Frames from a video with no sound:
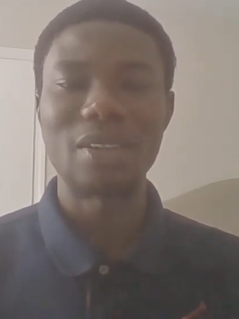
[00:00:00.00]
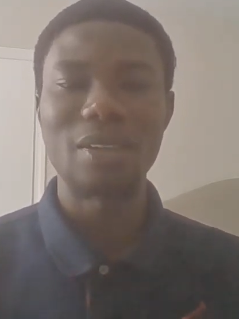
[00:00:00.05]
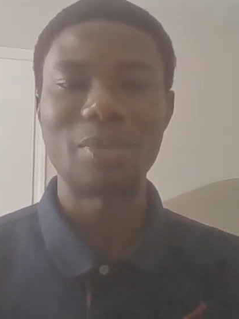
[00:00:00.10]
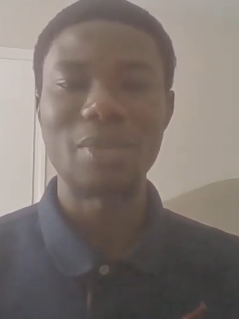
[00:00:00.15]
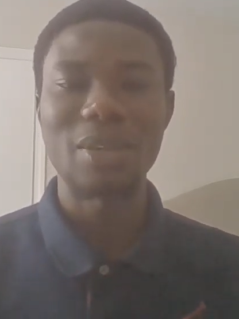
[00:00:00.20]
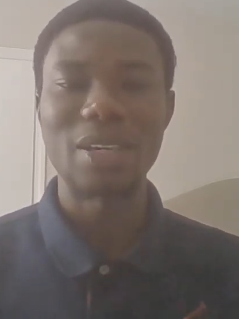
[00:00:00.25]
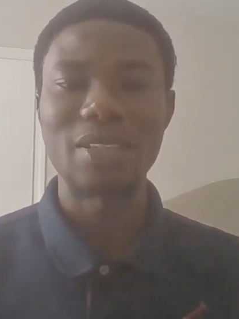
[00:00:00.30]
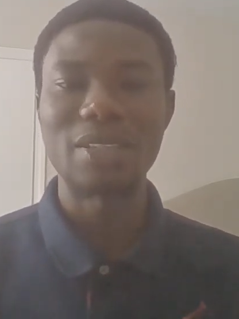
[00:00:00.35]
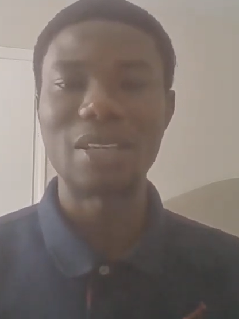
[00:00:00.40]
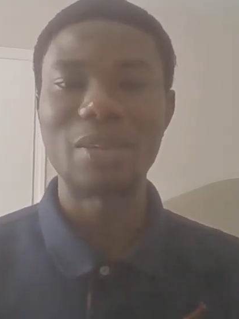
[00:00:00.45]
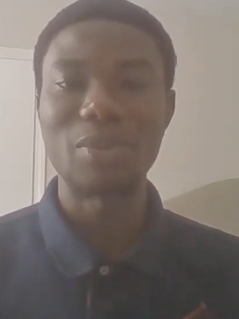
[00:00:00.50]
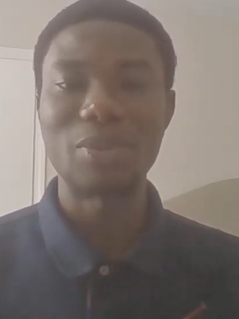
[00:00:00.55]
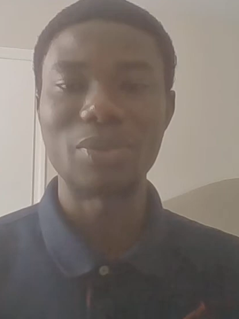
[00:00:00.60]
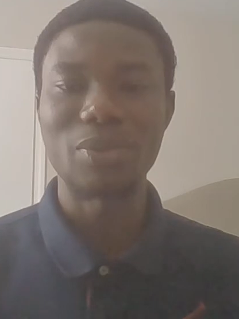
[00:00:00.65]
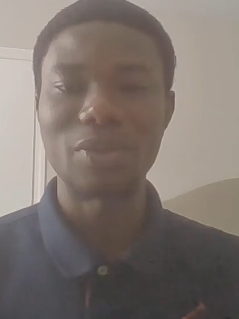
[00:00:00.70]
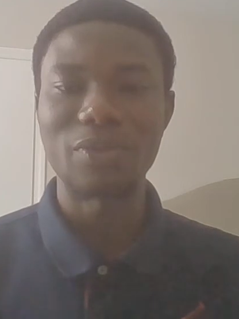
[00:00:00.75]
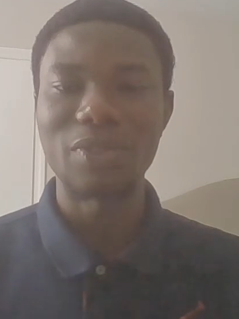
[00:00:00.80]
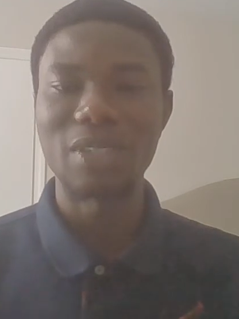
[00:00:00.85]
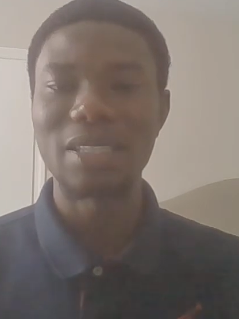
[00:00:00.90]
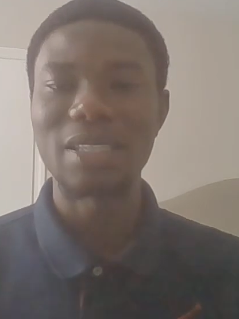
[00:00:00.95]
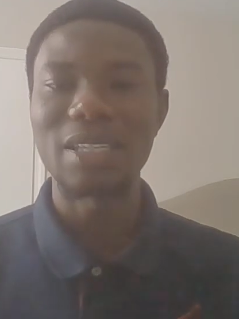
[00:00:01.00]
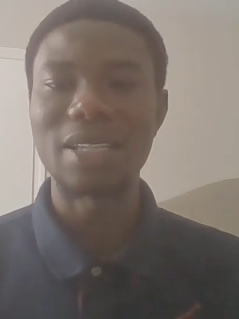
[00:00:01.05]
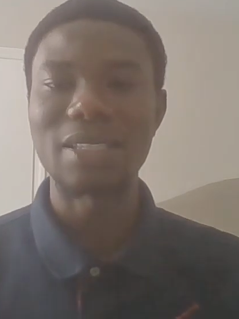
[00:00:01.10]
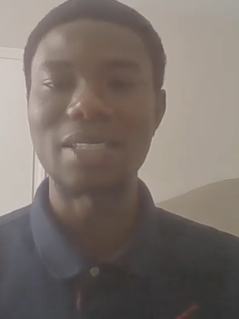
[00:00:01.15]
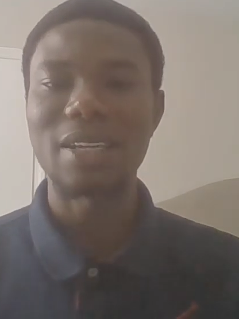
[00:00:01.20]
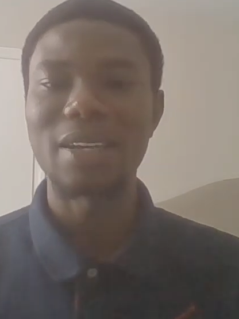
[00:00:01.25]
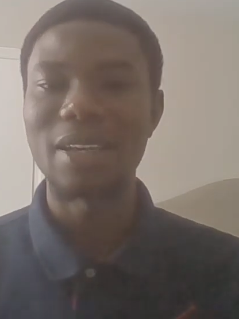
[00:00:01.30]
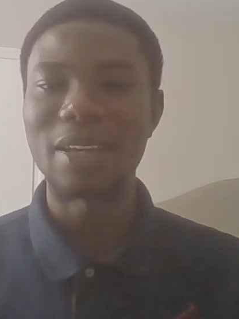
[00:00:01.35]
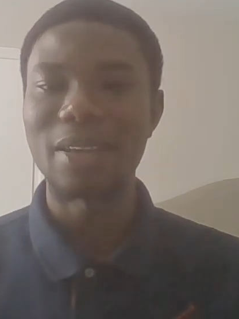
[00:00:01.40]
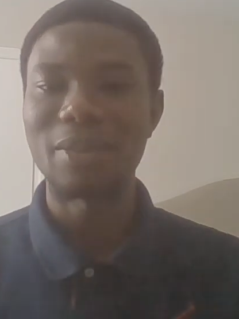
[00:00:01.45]
examples of
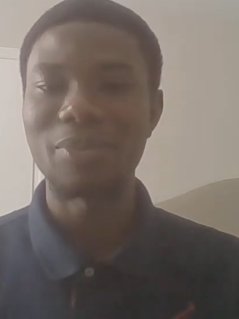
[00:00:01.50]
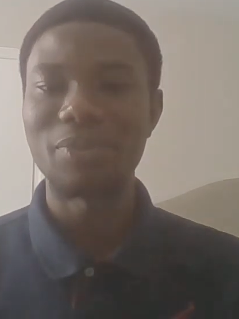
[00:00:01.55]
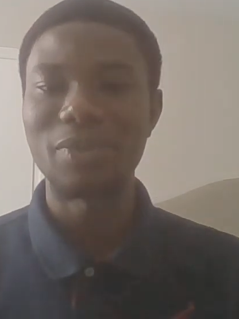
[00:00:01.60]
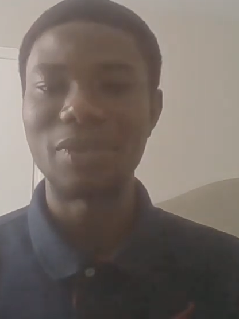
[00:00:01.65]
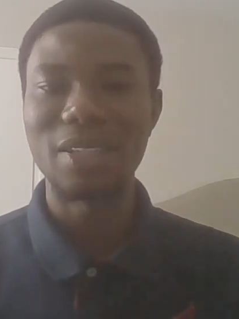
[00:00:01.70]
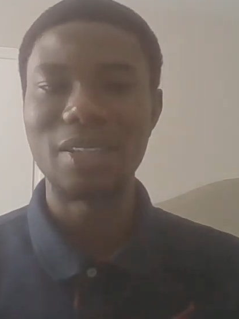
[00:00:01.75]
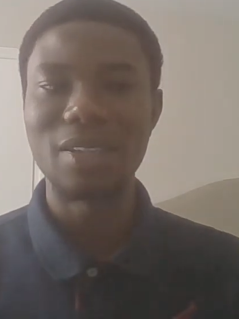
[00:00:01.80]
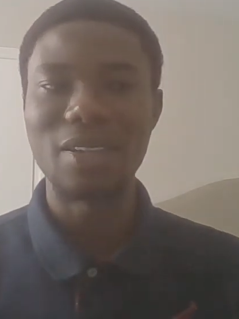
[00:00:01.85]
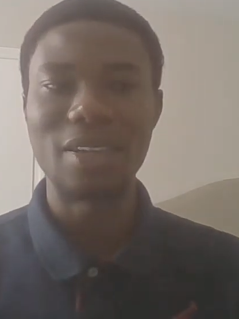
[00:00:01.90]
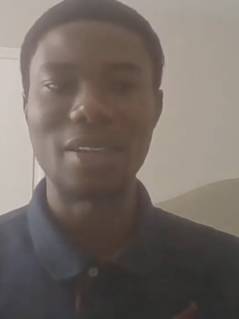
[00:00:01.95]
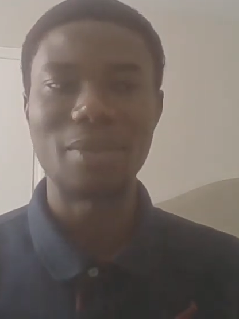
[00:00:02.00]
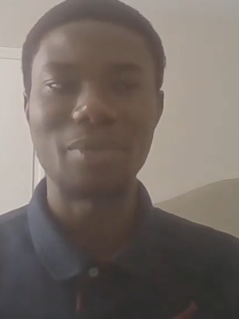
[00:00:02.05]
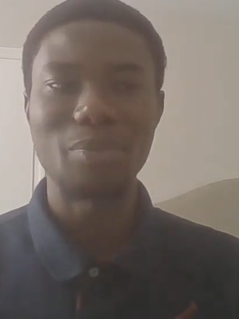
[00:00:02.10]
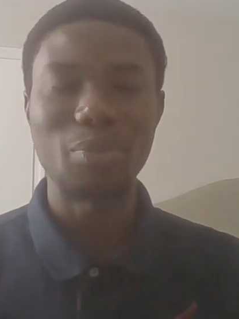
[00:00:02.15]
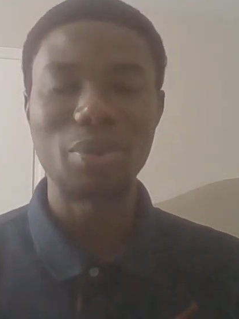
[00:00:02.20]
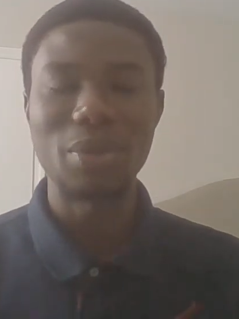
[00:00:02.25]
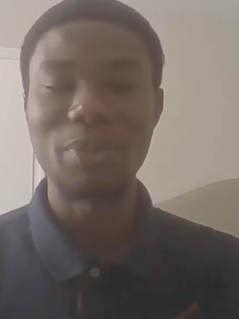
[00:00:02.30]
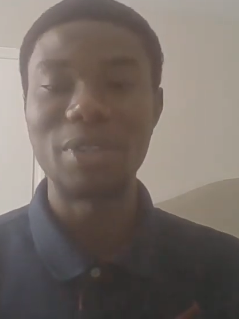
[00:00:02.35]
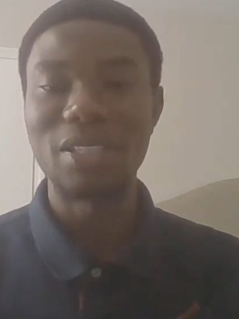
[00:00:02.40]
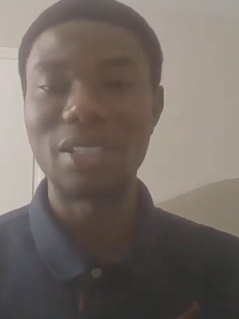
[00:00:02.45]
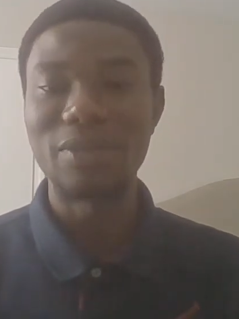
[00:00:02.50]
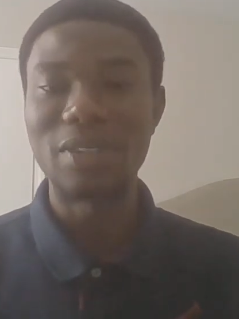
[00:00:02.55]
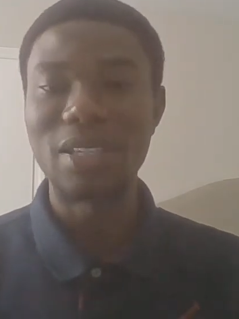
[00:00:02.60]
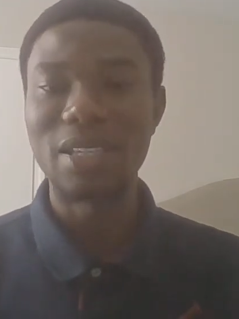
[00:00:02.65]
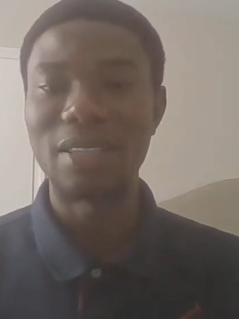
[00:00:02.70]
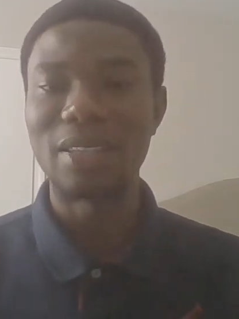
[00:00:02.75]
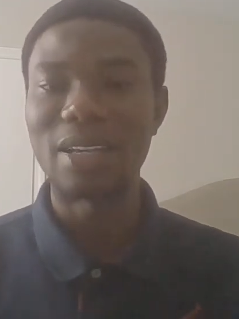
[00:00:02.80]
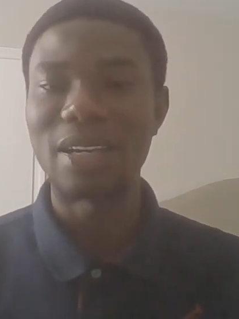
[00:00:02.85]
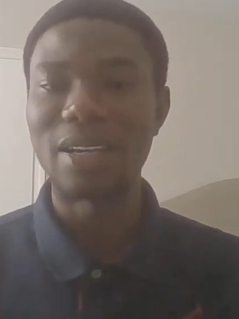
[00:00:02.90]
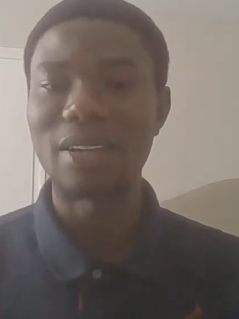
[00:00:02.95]
primitive
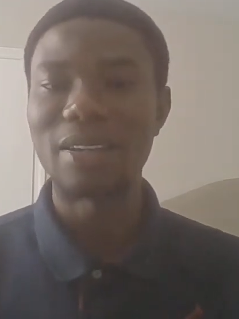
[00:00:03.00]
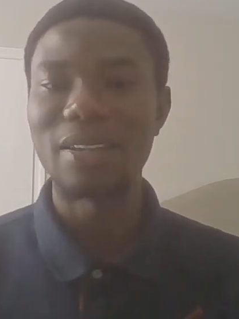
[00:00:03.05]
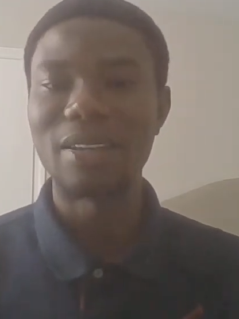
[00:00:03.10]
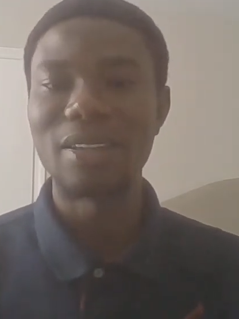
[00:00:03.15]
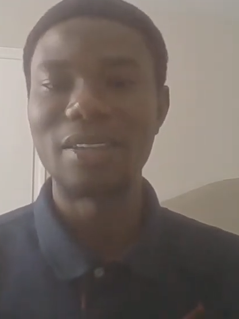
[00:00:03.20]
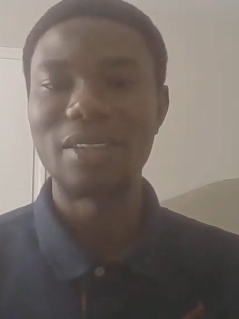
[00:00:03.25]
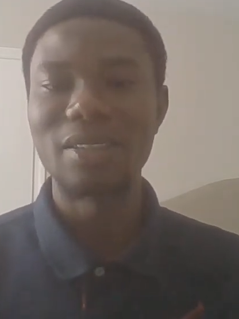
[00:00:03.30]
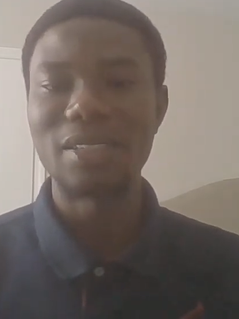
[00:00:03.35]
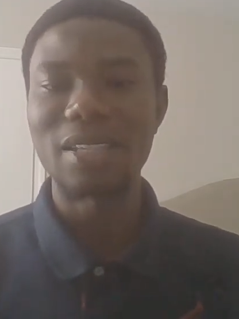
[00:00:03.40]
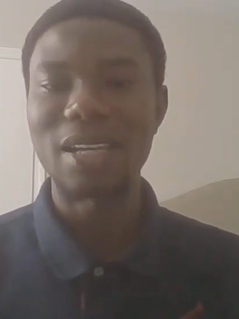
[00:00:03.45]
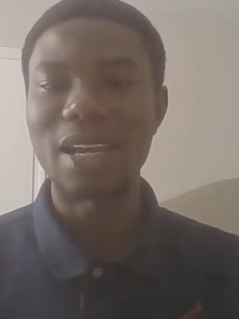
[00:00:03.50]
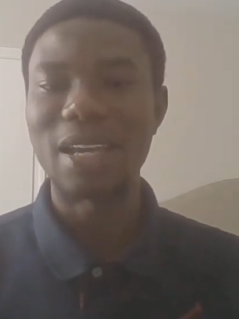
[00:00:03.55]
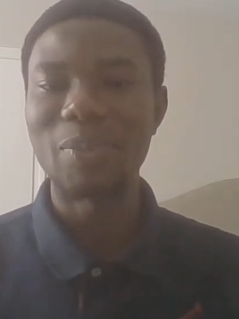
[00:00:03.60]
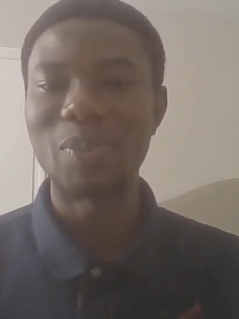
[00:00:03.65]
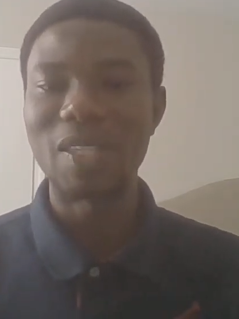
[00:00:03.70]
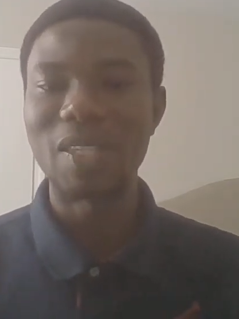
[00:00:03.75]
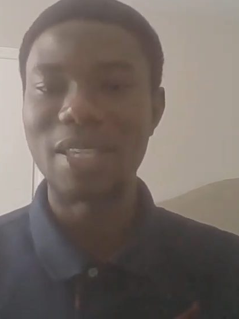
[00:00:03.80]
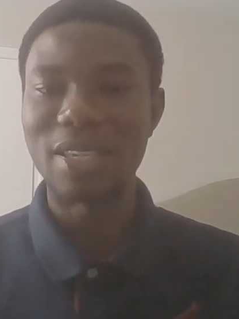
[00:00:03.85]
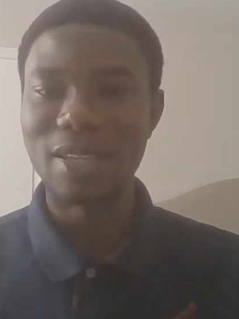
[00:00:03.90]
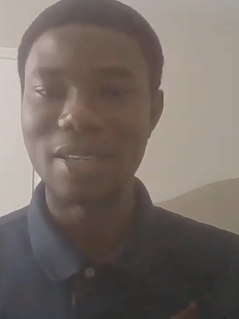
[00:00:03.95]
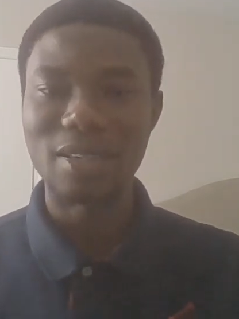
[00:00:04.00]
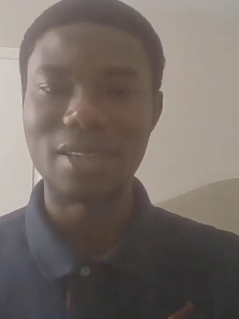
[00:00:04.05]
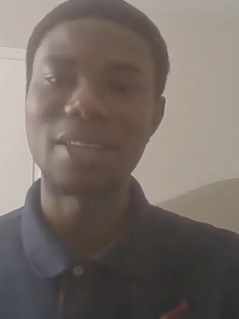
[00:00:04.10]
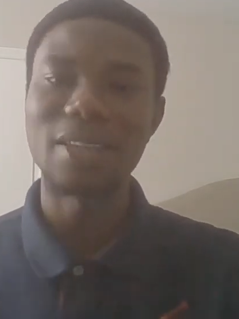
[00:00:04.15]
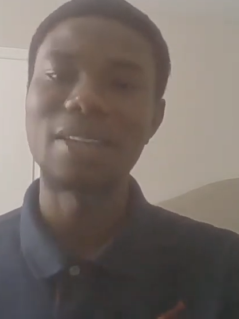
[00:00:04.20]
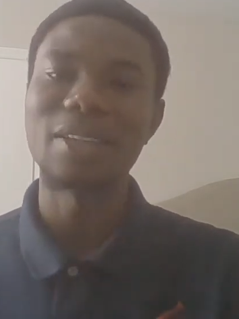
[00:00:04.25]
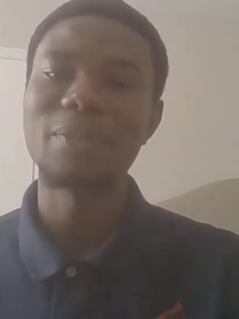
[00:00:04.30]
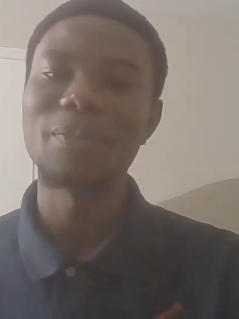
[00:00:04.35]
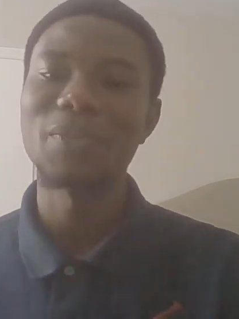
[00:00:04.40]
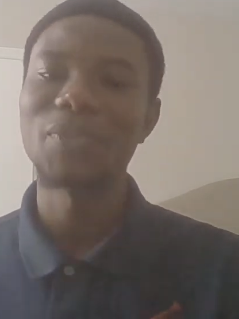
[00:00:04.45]
data types in
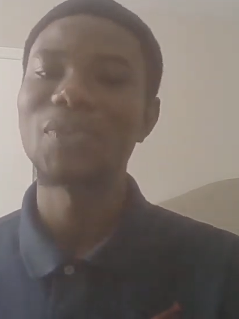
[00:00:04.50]
the